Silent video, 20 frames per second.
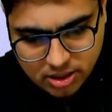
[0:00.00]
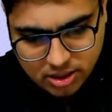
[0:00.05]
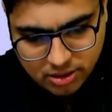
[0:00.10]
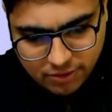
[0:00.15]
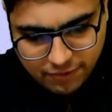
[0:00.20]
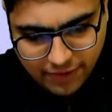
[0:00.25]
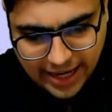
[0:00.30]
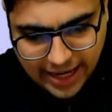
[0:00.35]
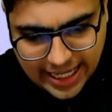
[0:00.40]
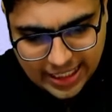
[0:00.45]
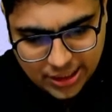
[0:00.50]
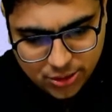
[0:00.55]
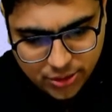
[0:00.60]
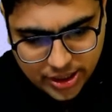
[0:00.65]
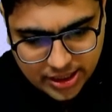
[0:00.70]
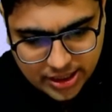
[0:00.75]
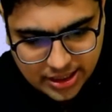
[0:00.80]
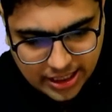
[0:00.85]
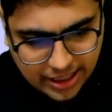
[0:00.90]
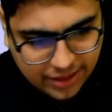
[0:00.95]
While
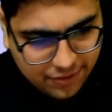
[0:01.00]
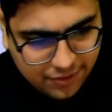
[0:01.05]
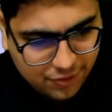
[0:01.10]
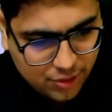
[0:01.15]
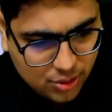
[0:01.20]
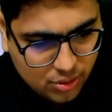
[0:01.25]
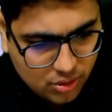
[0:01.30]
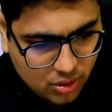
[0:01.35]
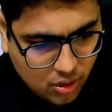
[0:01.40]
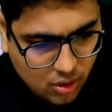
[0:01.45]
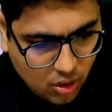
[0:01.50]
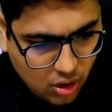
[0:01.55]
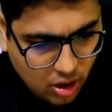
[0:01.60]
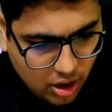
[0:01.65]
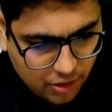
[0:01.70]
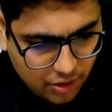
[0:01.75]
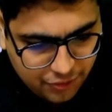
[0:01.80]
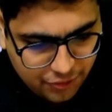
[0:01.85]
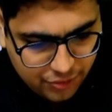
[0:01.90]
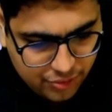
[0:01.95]
doing the review
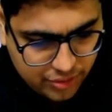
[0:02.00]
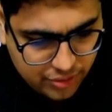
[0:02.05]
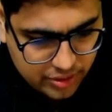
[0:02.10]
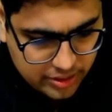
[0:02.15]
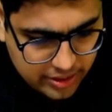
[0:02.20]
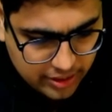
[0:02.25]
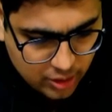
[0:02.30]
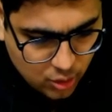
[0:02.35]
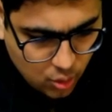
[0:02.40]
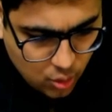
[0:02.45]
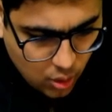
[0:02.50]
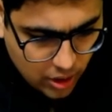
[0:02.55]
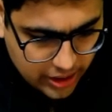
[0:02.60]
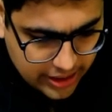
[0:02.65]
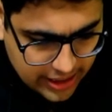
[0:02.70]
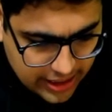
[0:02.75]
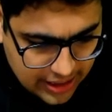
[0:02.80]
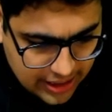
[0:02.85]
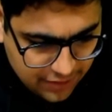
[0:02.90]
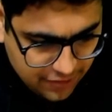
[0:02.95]
of
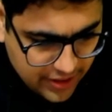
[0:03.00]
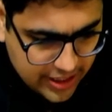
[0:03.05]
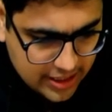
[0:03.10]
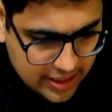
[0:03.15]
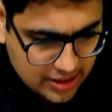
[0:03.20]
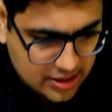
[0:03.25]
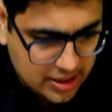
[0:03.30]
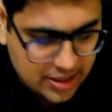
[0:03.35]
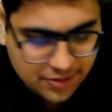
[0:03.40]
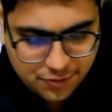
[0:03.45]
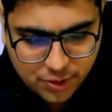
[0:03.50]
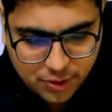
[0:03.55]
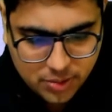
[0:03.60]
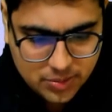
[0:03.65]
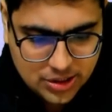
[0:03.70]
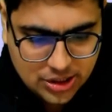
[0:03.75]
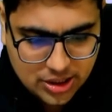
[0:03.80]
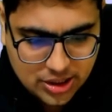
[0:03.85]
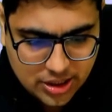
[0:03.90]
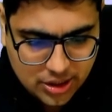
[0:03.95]
quarterly financial
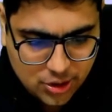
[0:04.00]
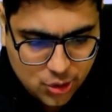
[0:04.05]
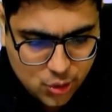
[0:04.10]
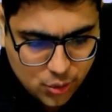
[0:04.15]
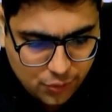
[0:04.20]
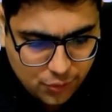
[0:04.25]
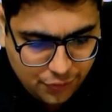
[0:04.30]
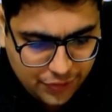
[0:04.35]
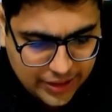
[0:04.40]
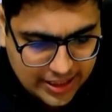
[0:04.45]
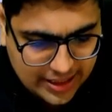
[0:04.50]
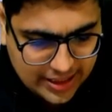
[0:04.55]
information, you feel